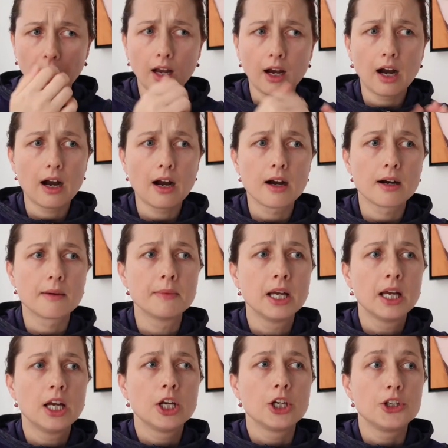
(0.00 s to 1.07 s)
um,
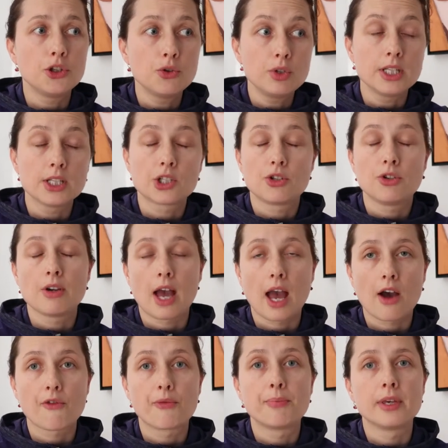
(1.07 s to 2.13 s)
units you
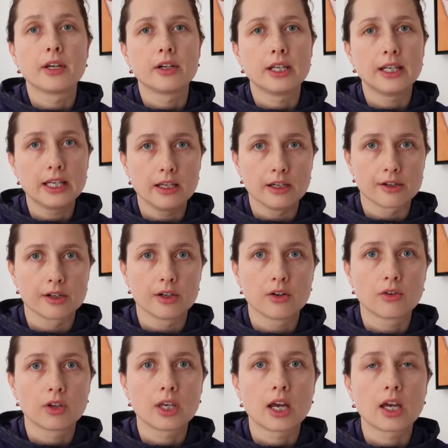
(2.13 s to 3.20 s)
have per year
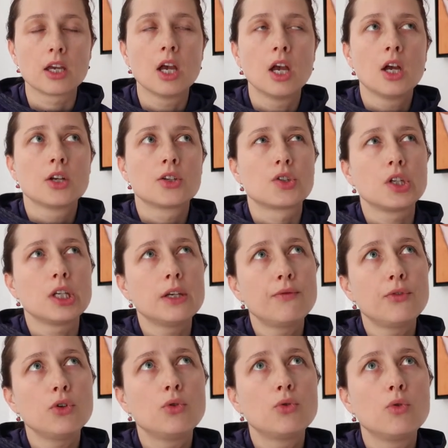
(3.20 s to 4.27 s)
okay so
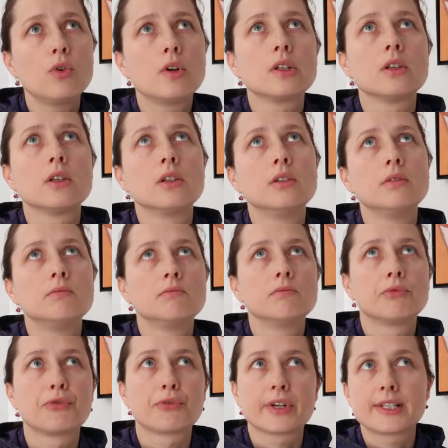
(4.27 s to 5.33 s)
if you google
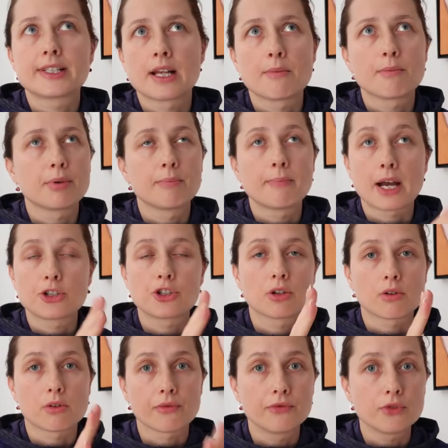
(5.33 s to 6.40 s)
for example,
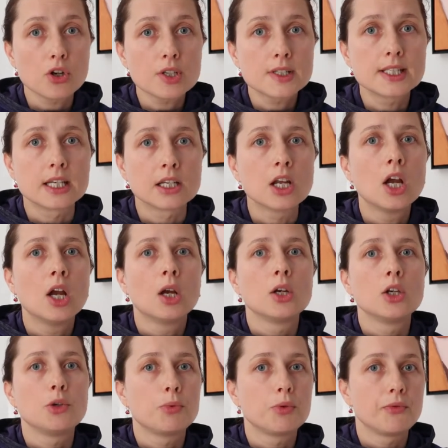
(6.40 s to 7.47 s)
Bachelor of Nursing,
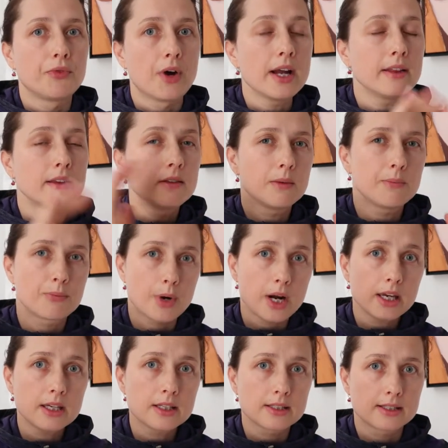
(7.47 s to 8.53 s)
you will find that the
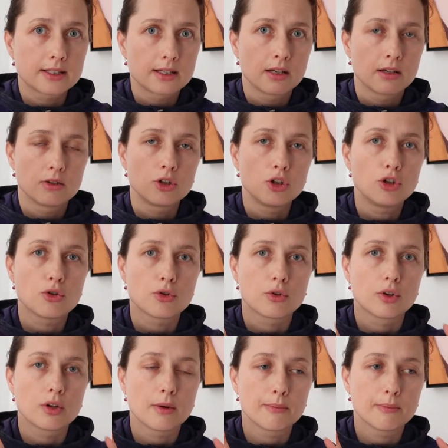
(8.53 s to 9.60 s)
brackets, you
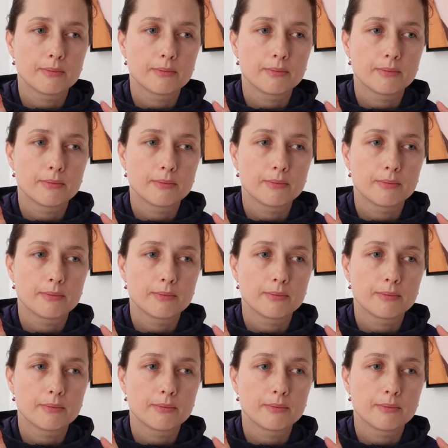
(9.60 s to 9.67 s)
know,